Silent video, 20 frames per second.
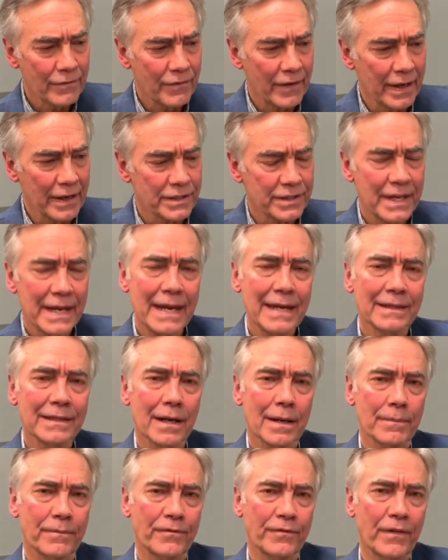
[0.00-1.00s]
events, he
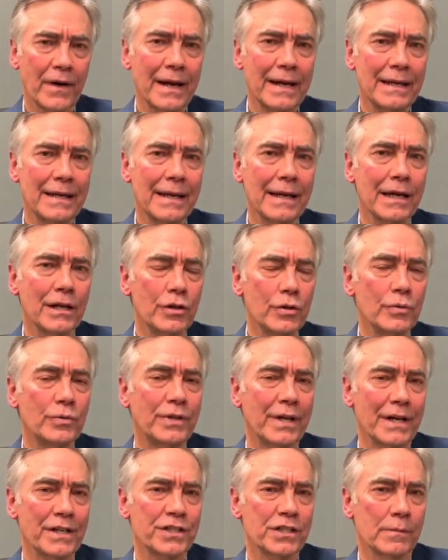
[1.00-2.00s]
ended up finding a New
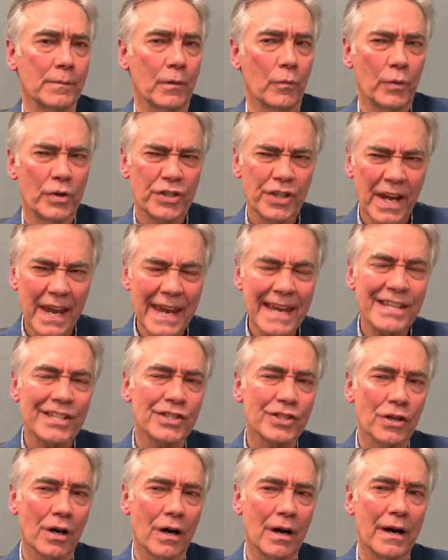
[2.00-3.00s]
Testament, which he
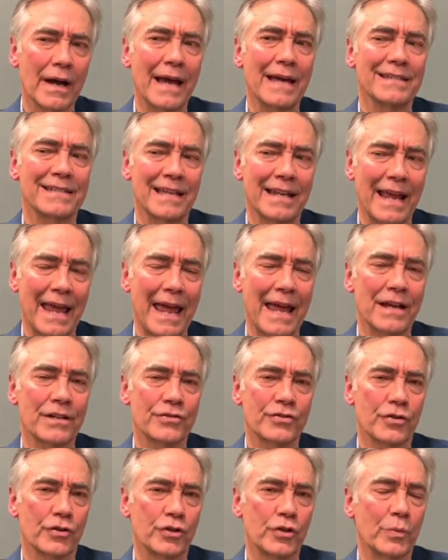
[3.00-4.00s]
saw as an
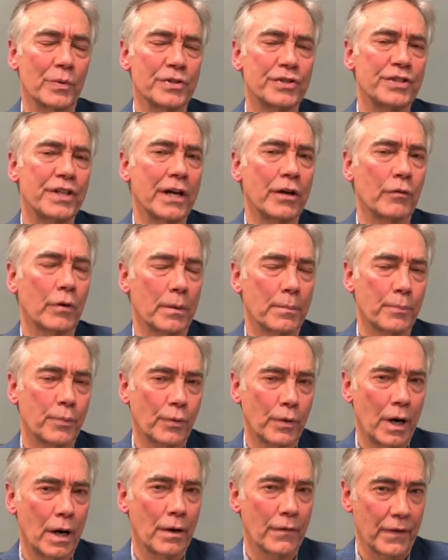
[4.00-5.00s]
answer to a secret
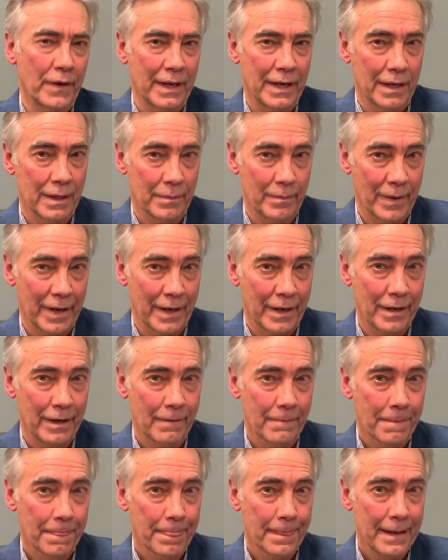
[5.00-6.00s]
prayer that he had made.
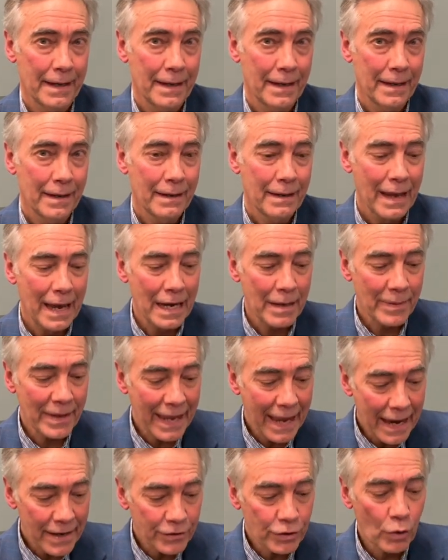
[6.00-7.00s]
And he
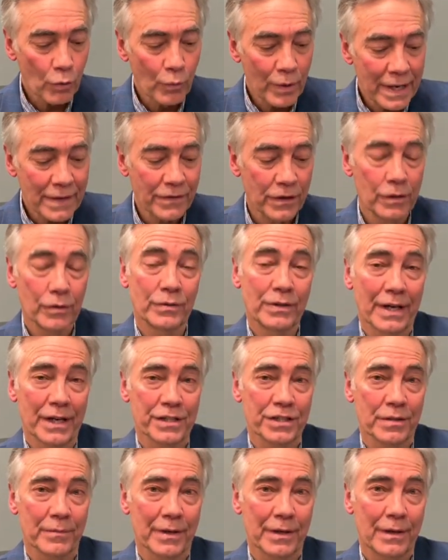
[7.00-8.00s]
began to read the New
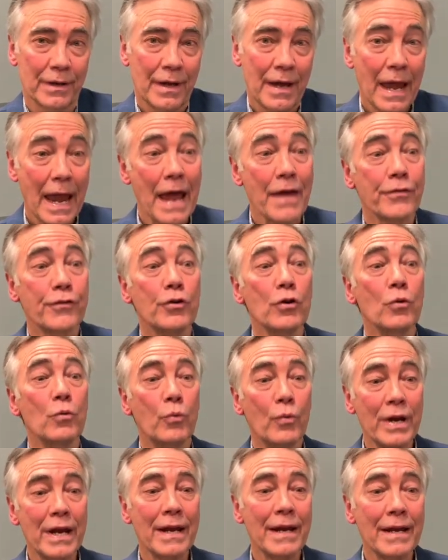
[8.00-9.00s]
Testament. And through
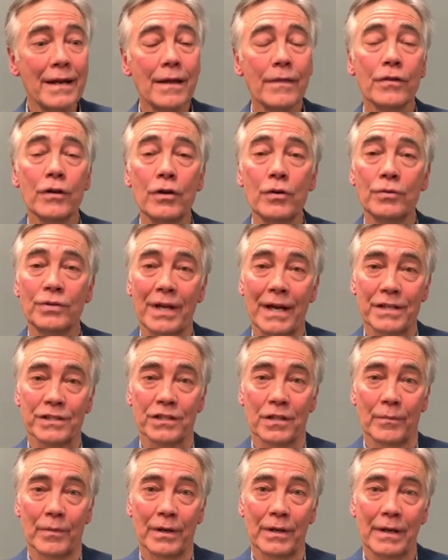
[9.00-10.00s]
reading the New
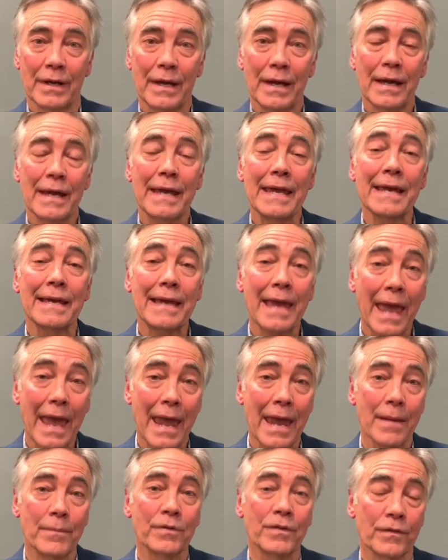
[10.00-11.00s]
Testament, he
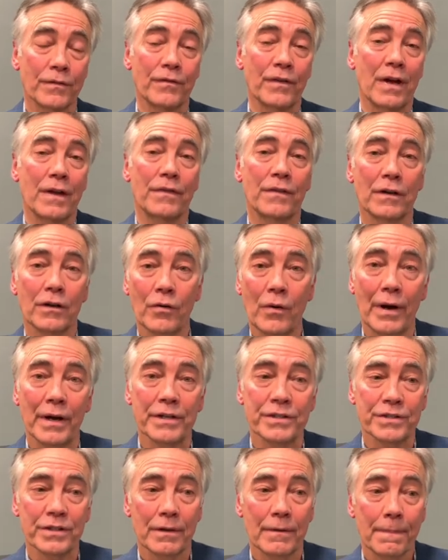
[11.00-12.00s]
came to faith in
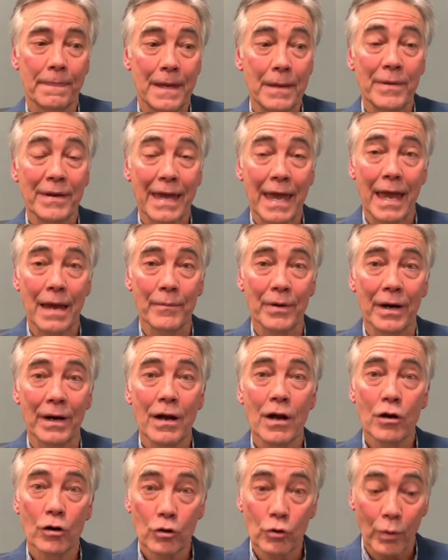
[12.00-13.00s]
Christ. He became a
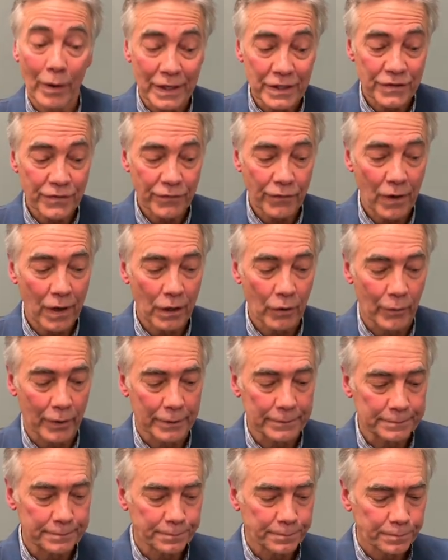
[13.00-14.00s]
Christ
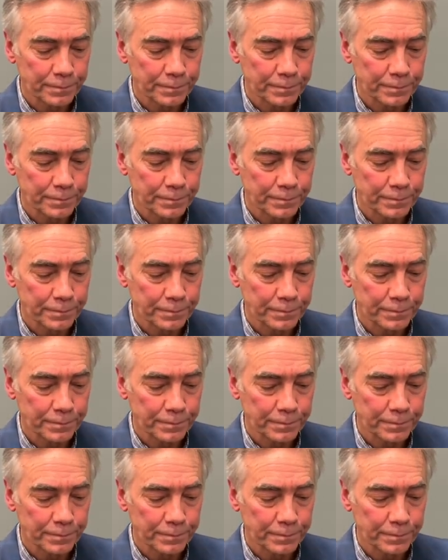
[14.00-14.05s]
follower.